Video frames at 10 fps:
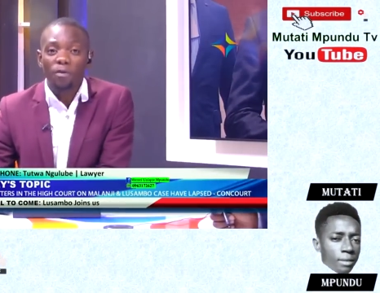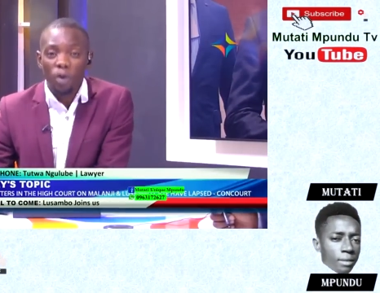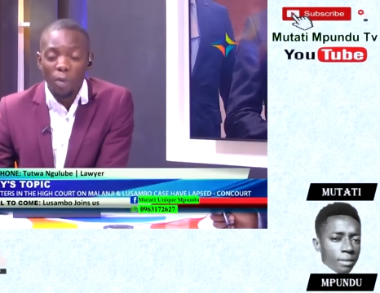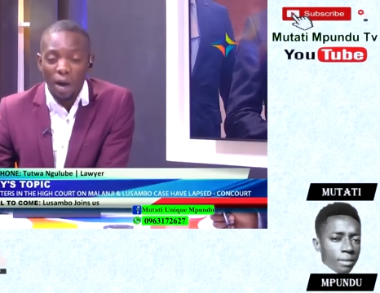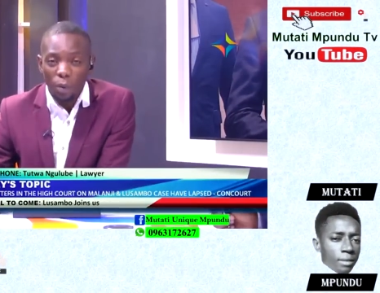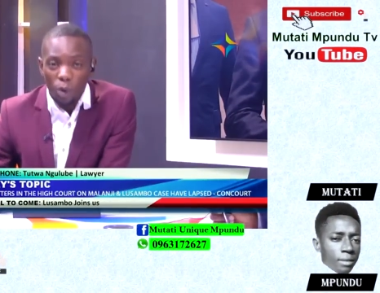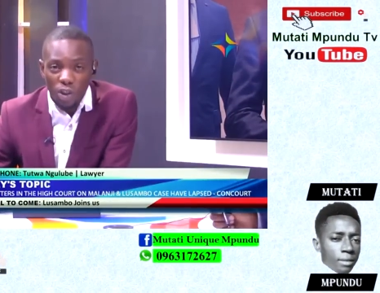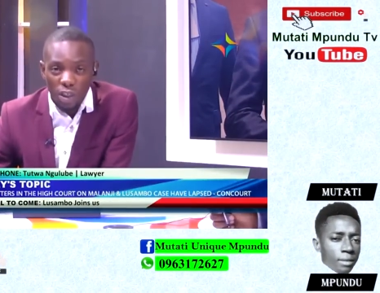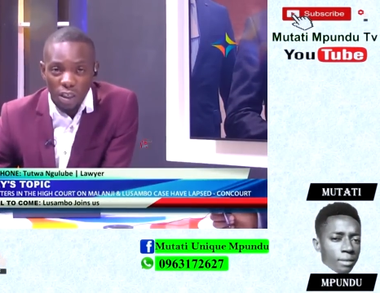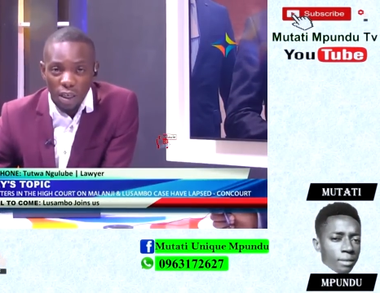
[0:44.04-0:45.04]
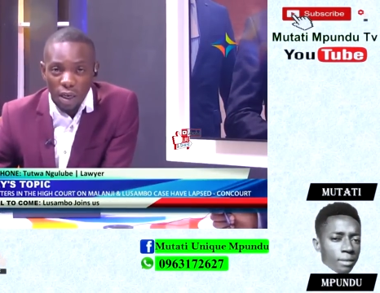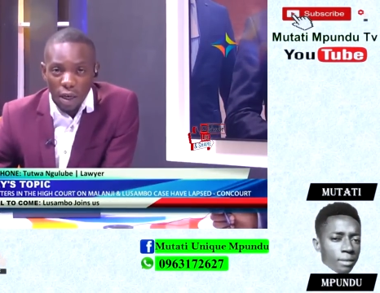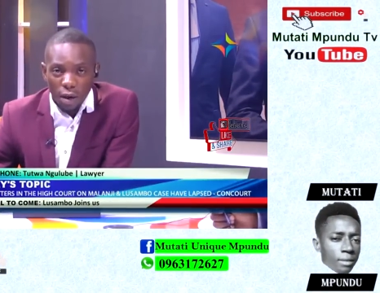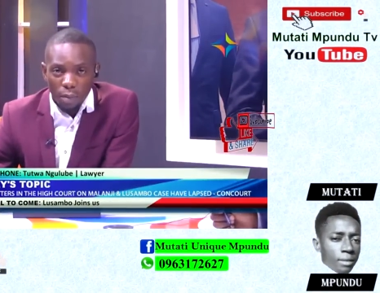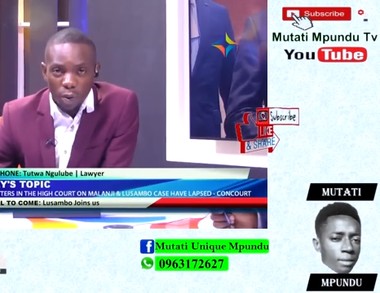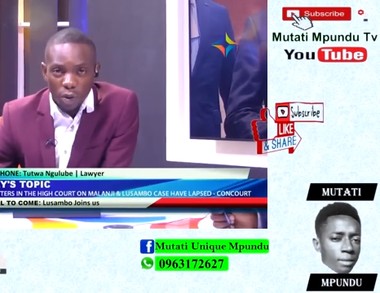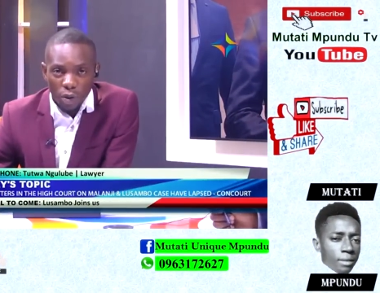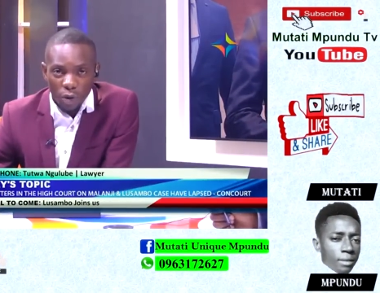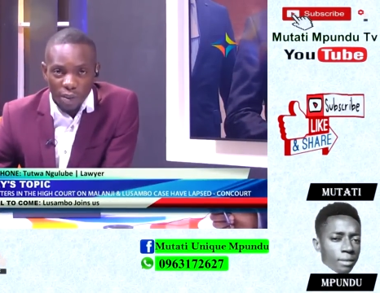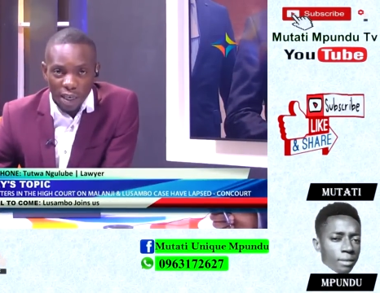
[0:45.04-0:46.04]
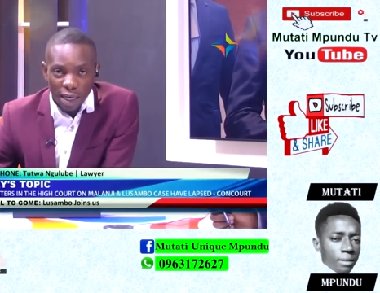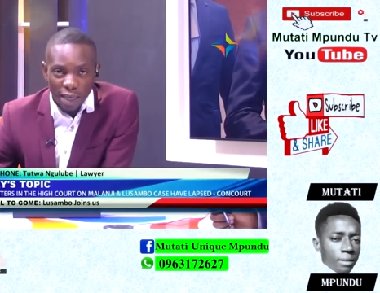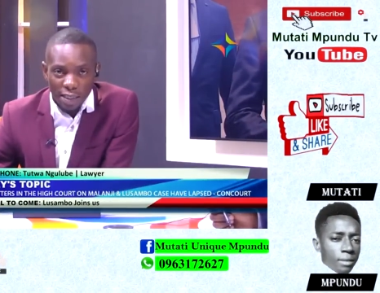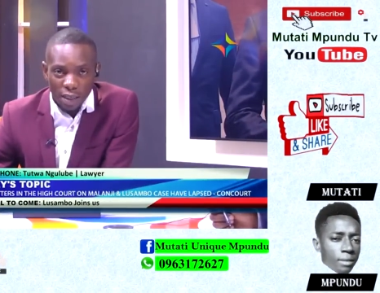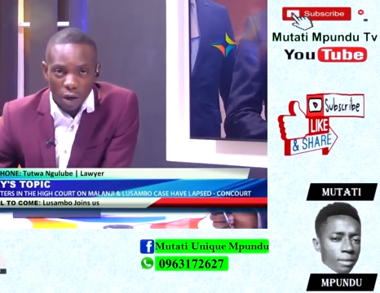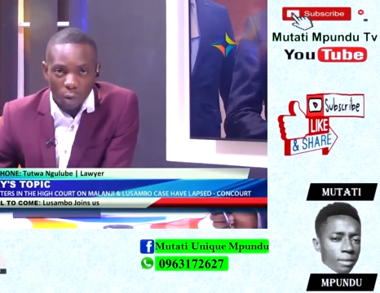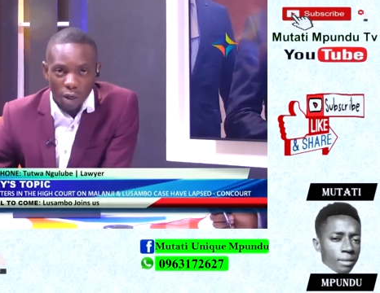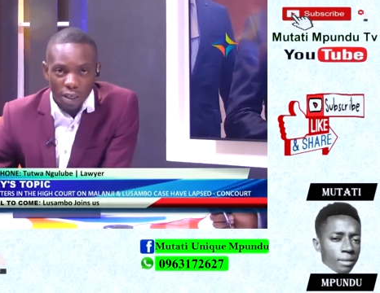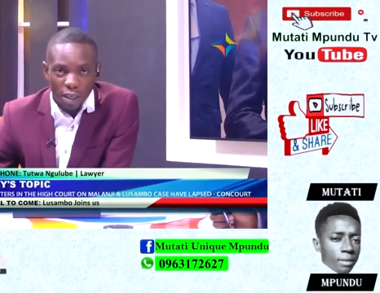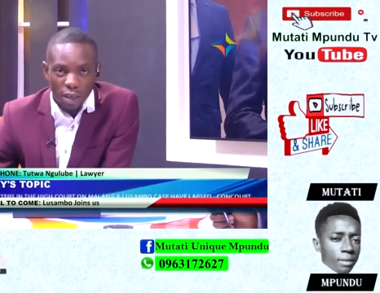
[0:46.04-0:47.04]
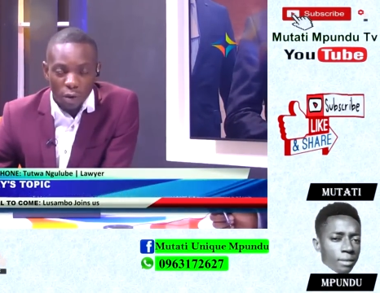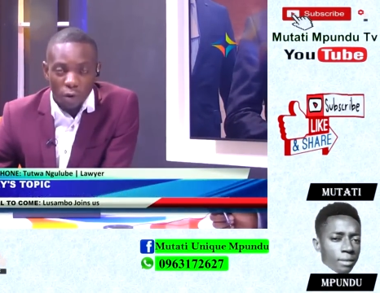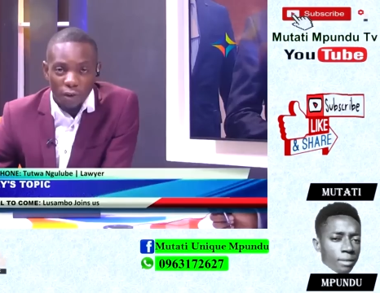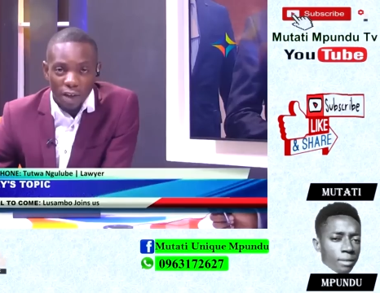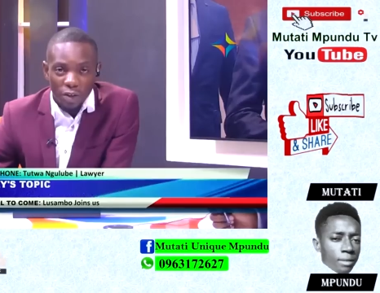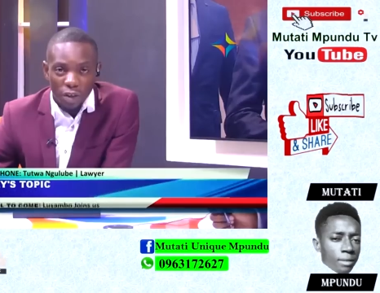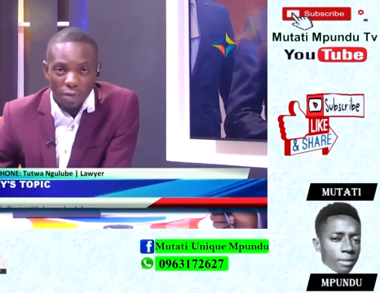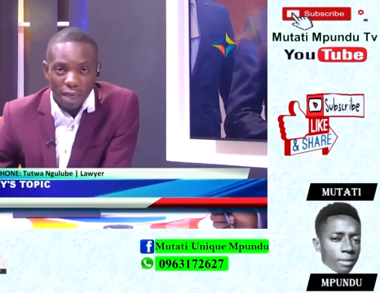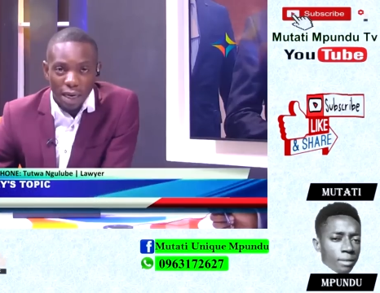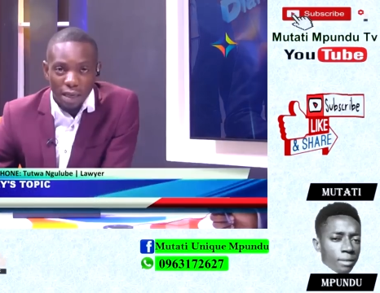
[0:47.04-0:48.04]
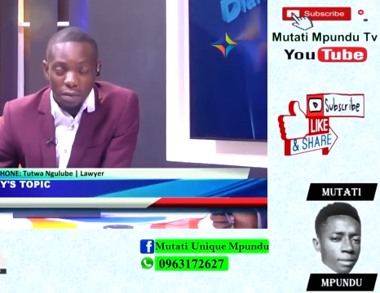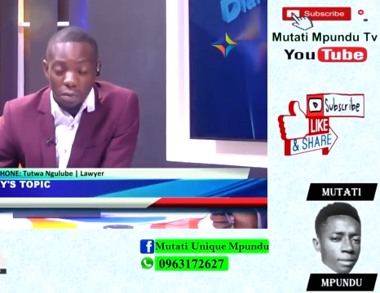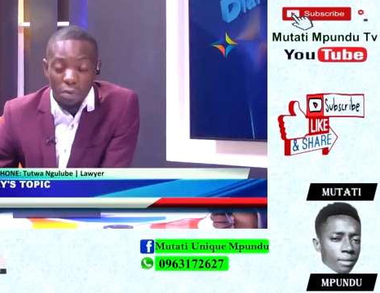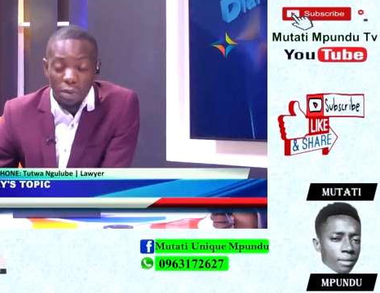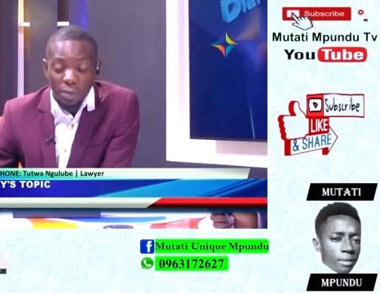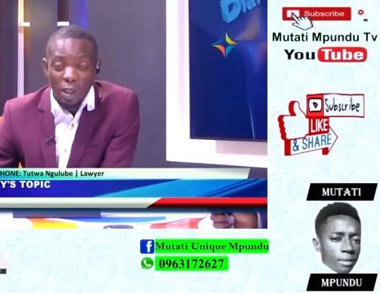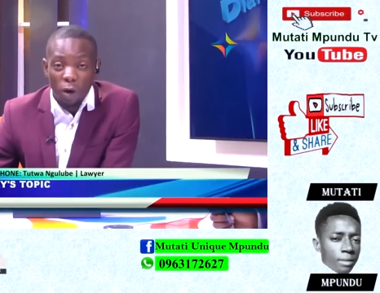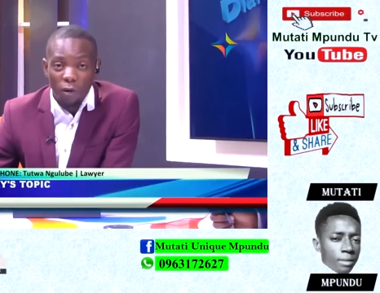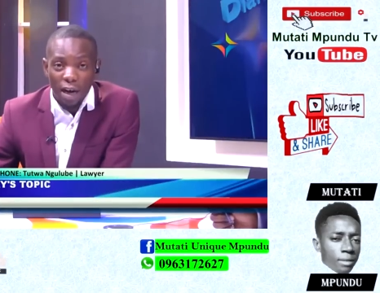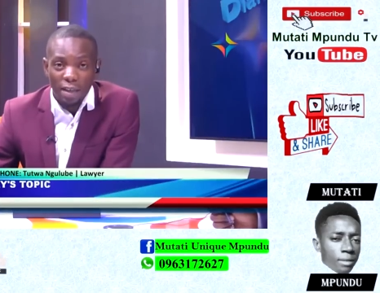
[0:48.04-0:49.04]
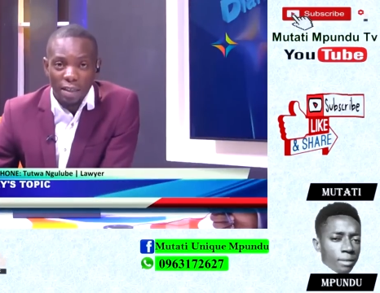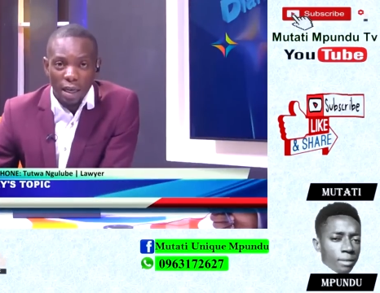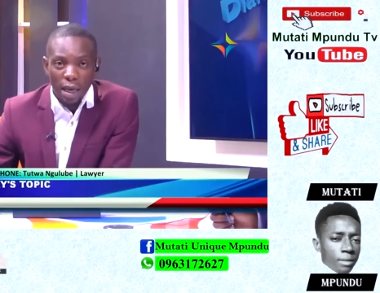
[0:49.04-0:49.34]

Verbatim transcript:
Speaker 1: from Kabushi, Bulldozer, as he commonly referred to himself as,